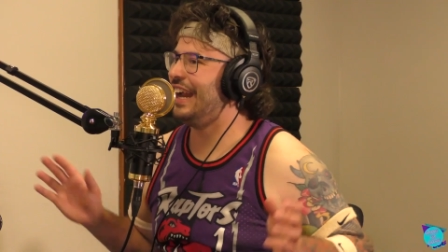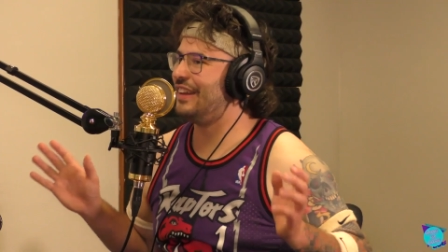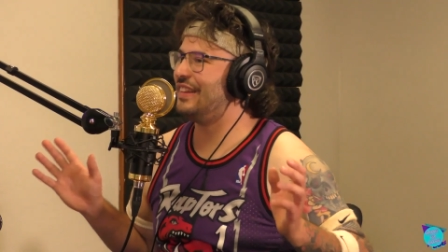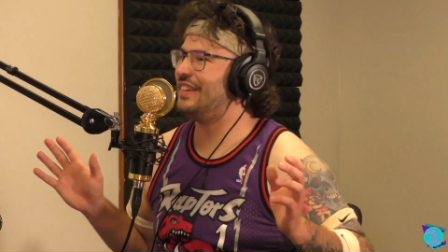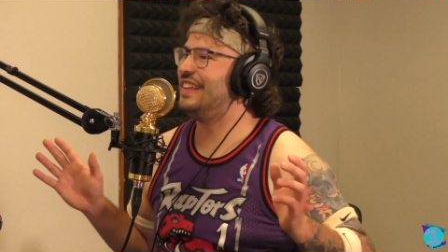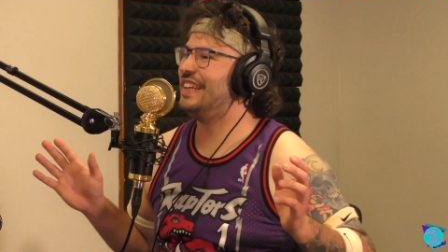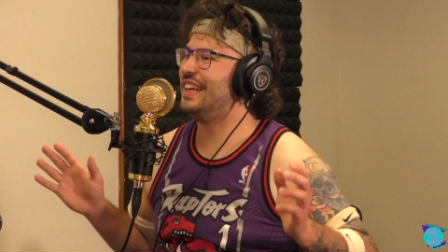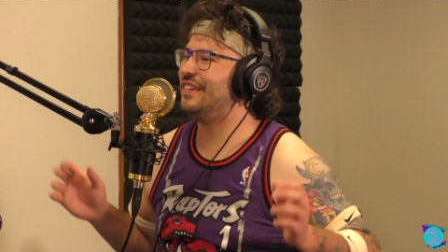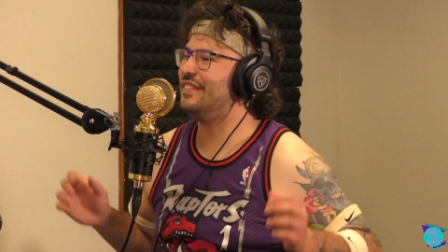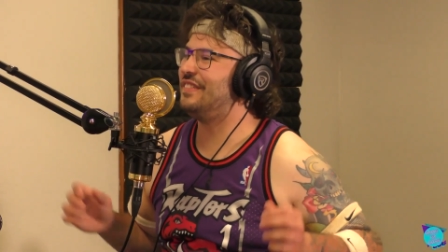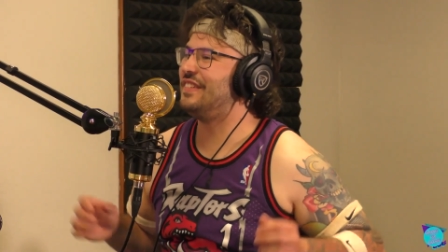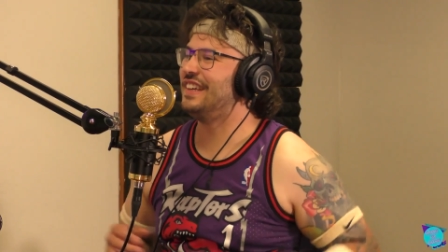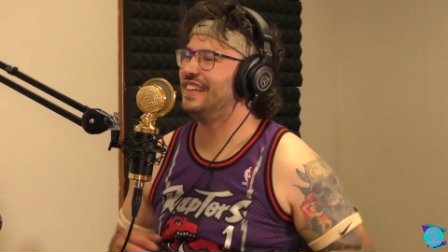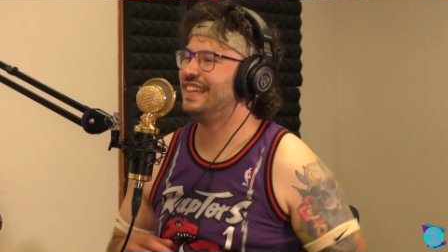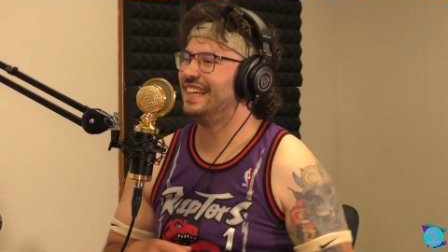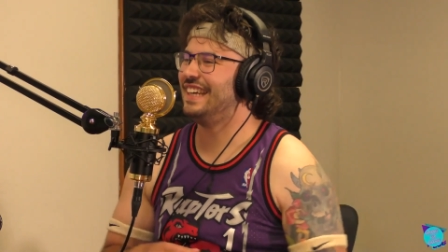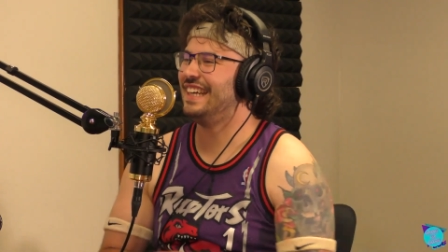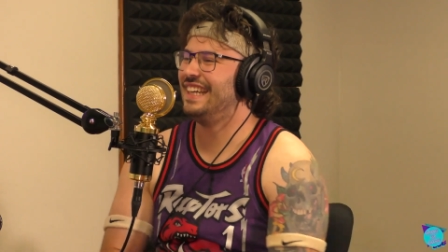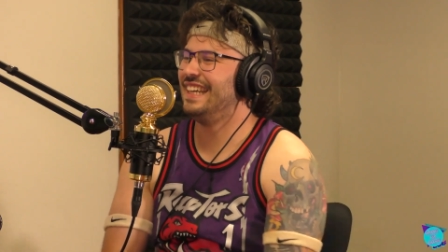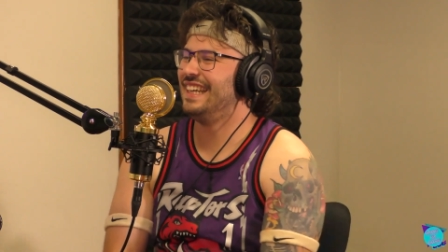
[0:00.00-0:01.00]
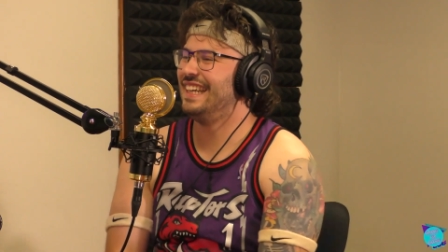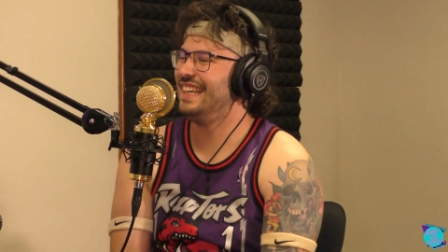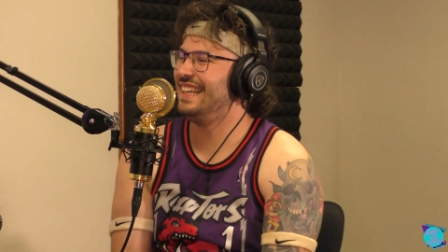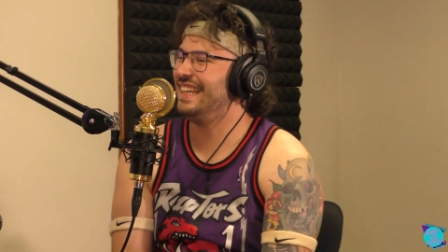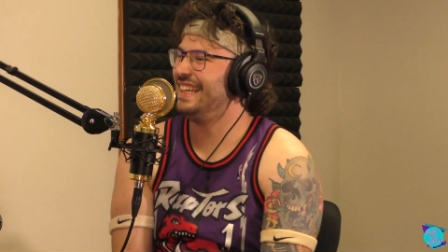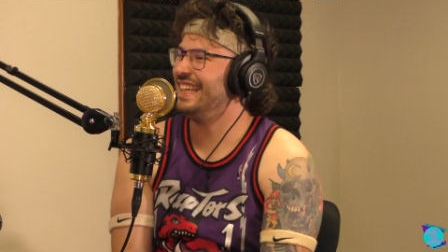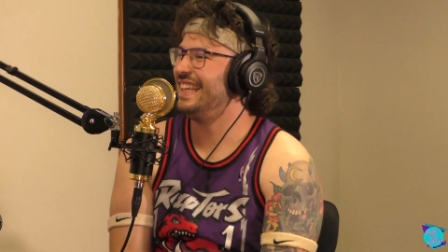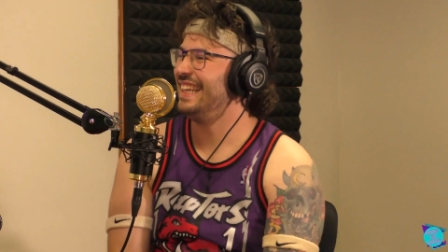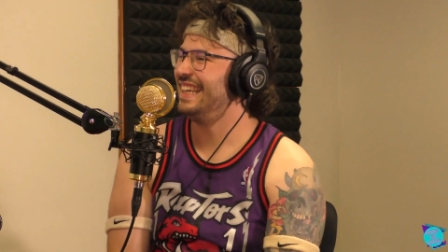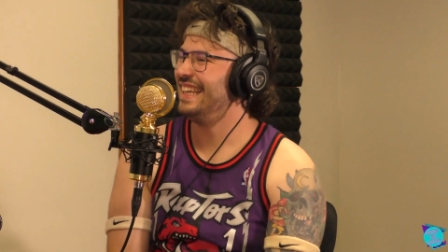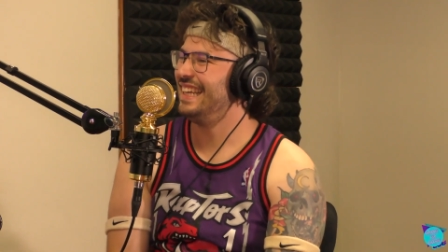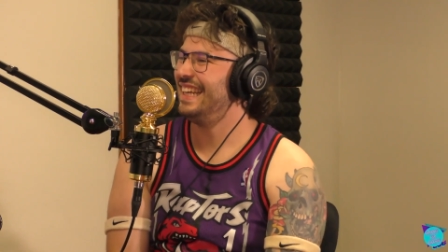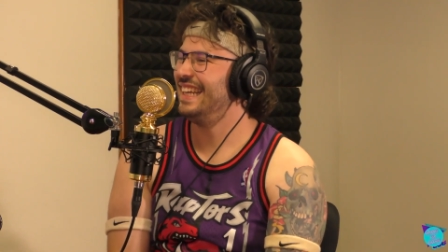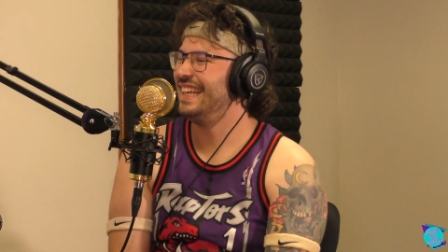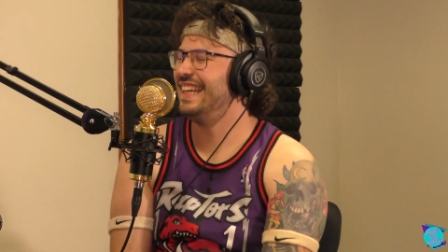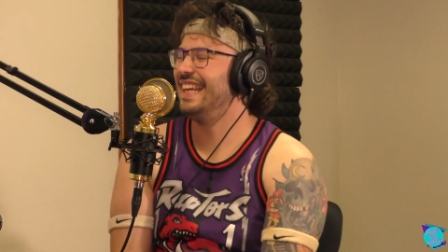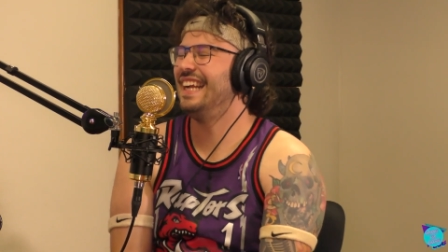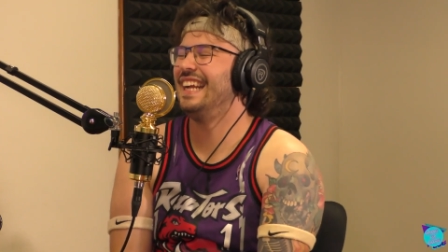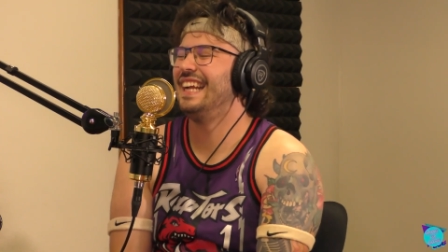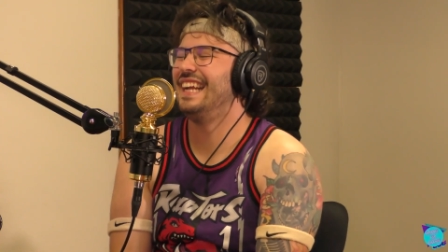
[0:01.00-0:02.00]
think I'm which gonna... nobody should.
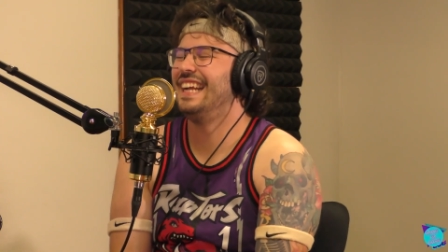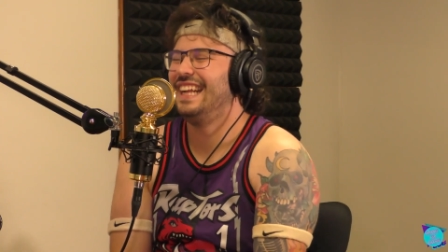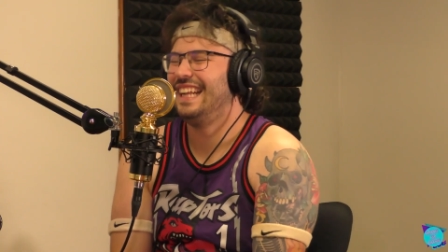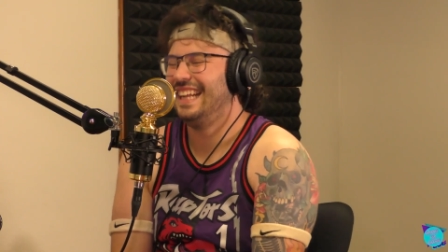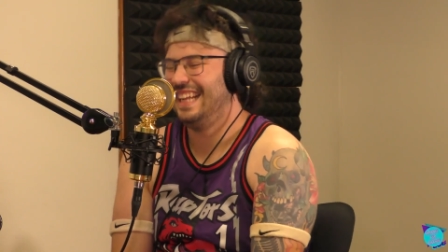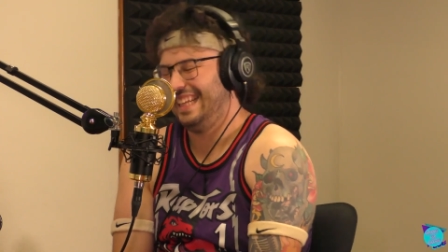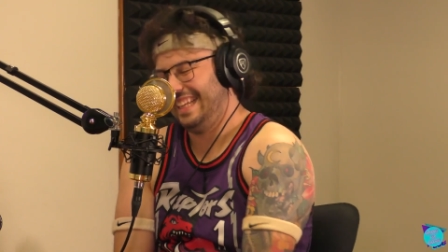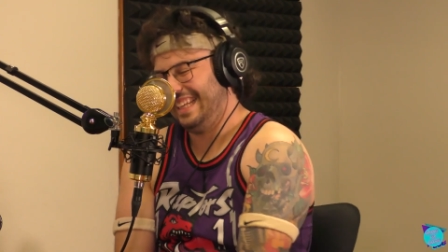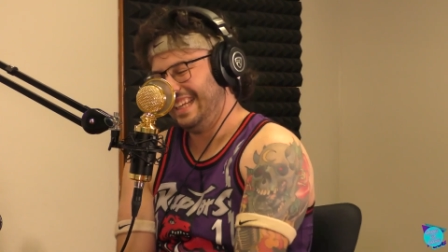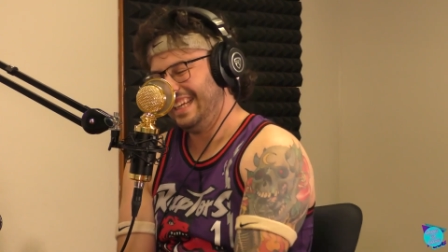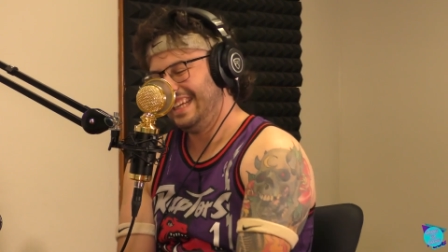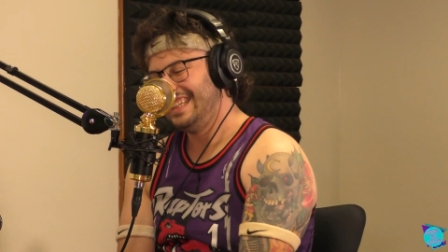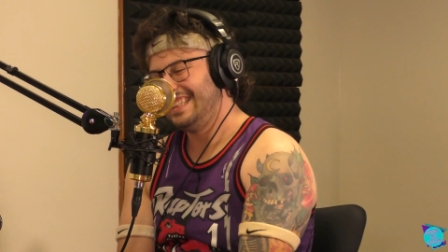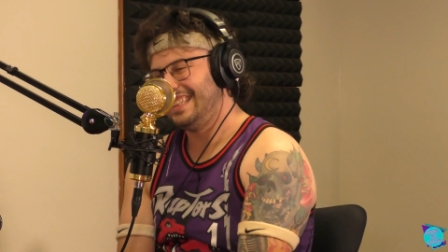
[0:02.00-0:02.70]
Um,